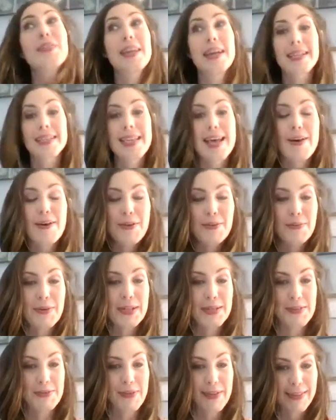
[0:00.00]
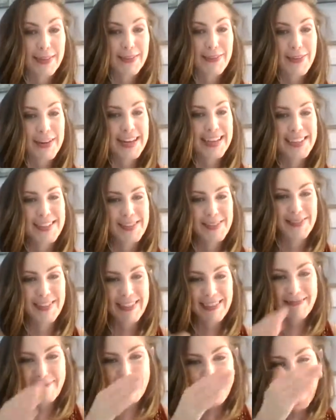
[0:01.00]
That's how it was with Grace with
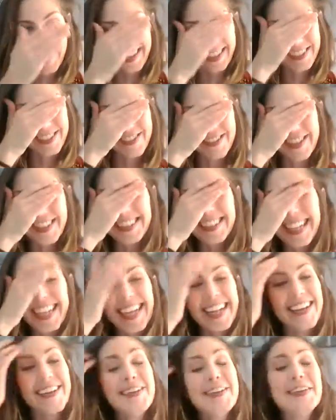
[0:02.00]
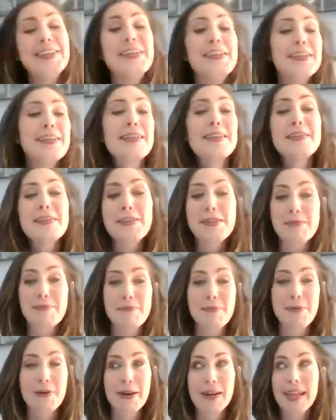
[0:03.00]
the Benadryl. Like the
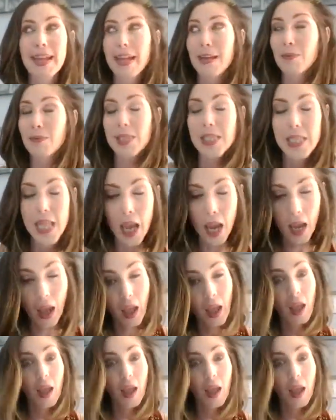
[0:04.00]
poor kid was like,